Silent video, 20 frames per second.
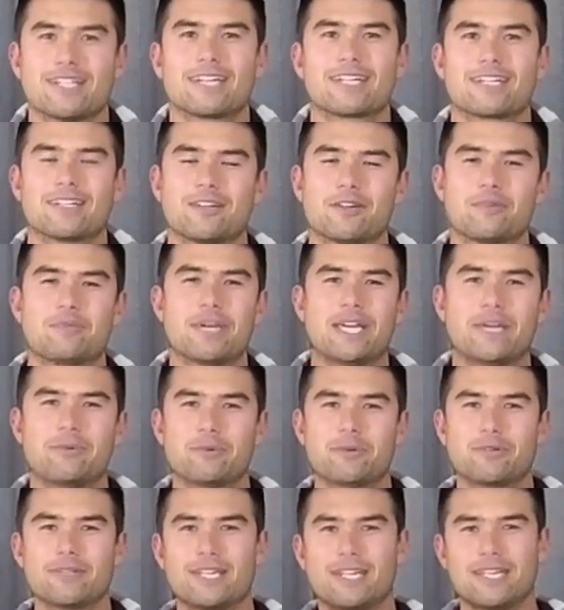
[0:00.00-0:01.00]
Like a lot of
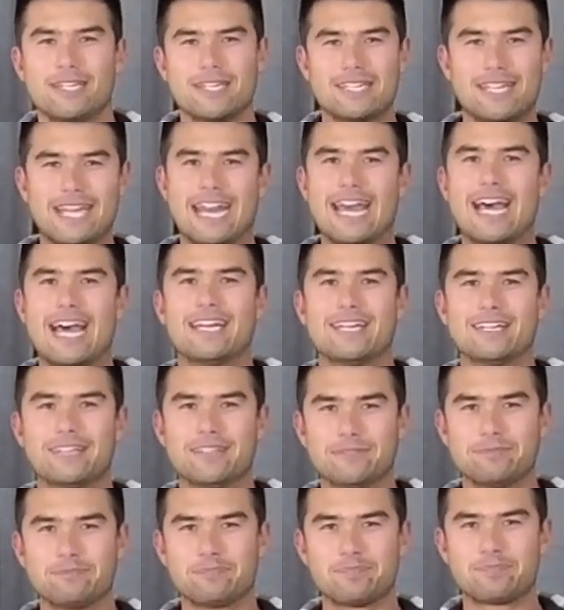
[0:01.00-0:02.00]
people that get out
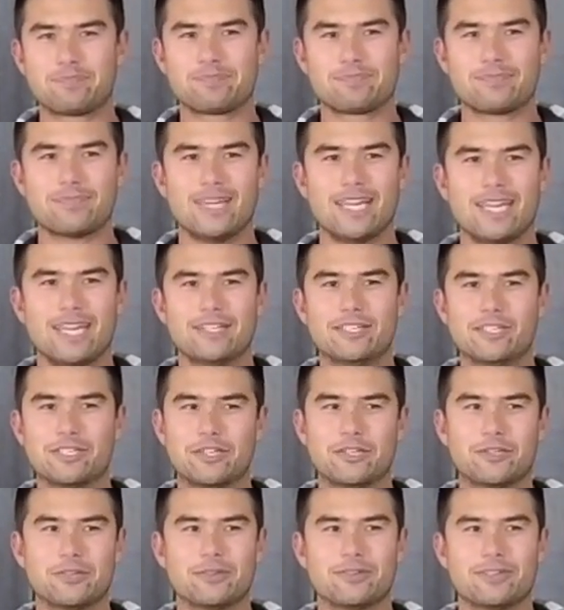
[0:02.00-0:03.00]
and
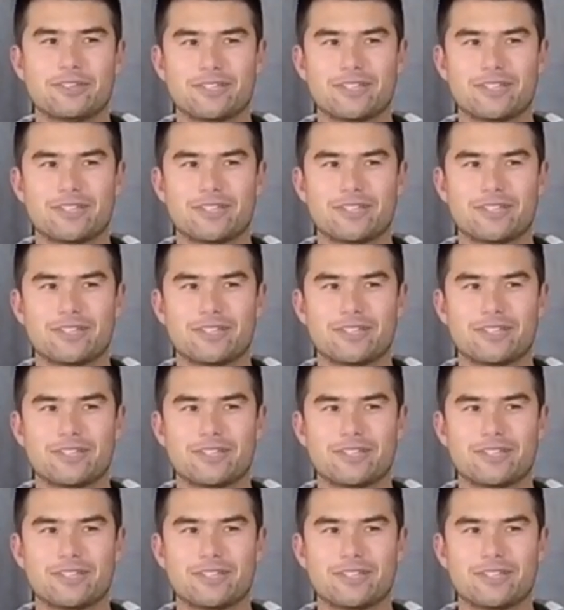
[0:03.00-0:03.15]
do